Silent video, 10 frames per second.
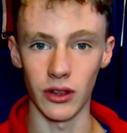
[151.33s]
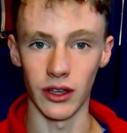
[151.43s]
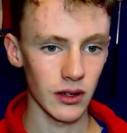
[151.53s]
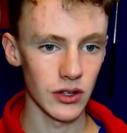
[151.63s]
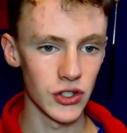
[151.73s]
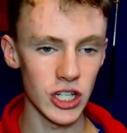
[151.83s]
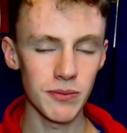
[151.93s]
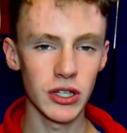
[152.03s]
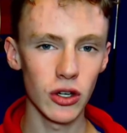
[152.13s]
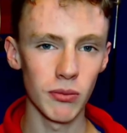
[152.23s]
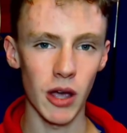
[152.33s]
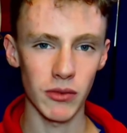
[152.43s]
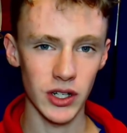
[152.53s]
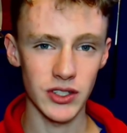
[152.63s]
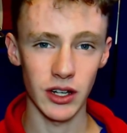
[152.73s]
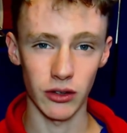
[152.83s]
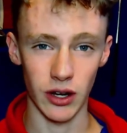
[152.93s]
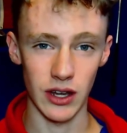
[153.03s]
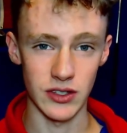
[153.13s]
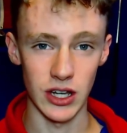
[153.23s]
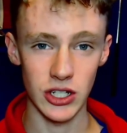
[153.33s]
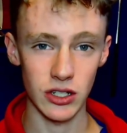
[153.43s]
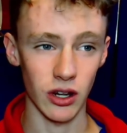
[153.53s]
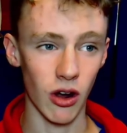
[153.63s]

like GPU memory synchronization,